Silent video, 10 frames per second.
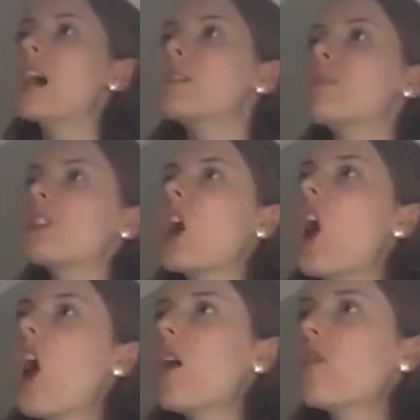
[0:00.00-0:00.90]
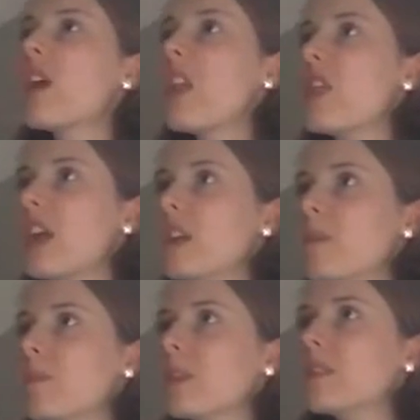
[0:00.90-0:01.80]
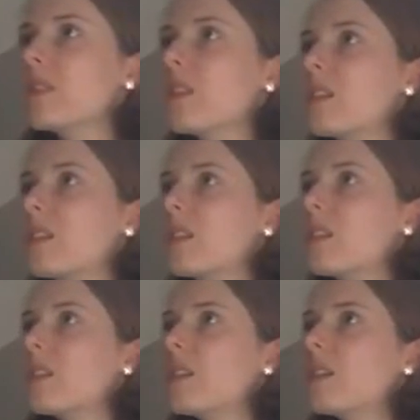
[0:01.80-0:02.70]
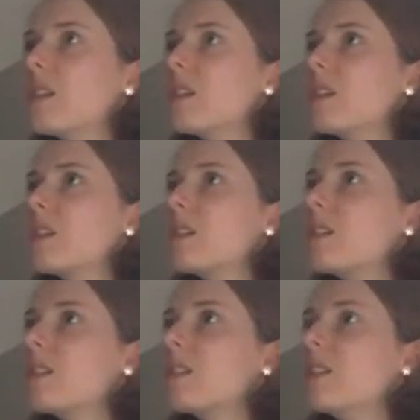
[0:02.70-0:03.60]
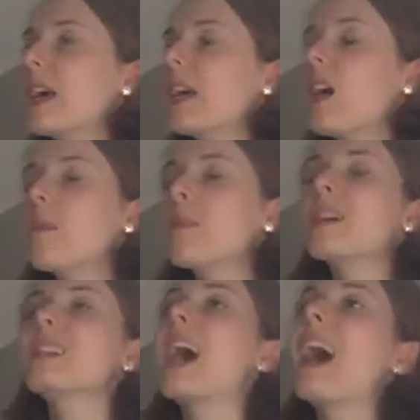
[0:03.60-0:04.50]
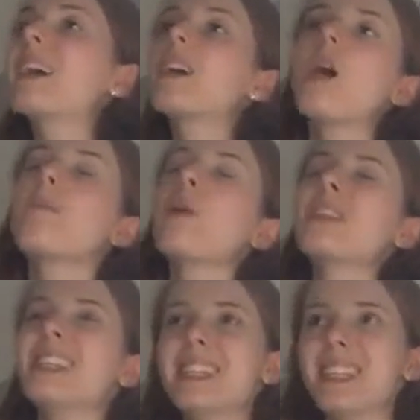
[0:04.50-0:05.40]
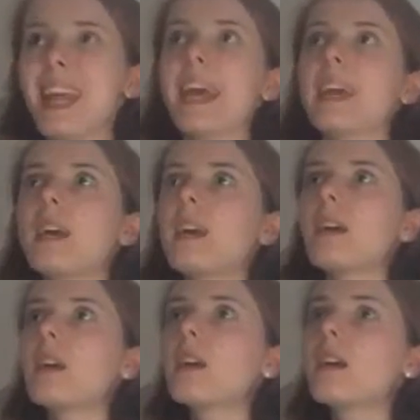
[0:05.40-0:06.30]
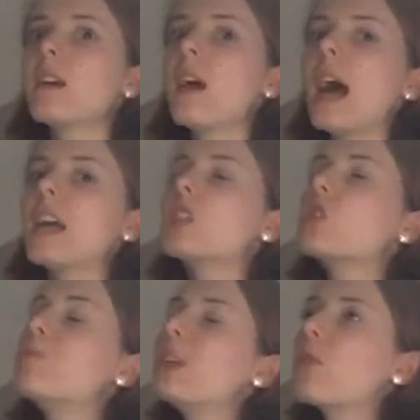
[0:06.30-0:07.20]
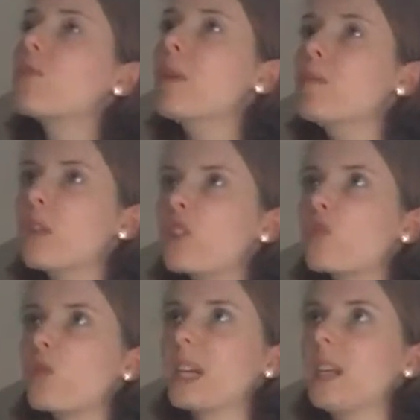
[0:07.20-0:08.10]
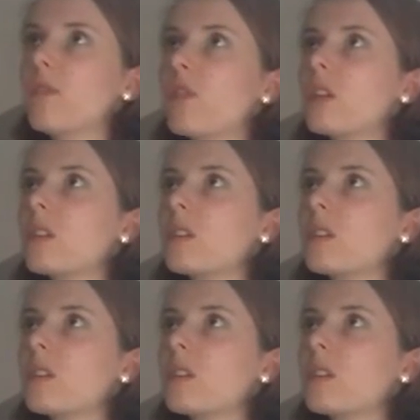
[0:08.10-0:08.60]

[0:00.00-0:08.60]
had but half their numbers, today I might hang upon his neck and speak of Monmouth's grave.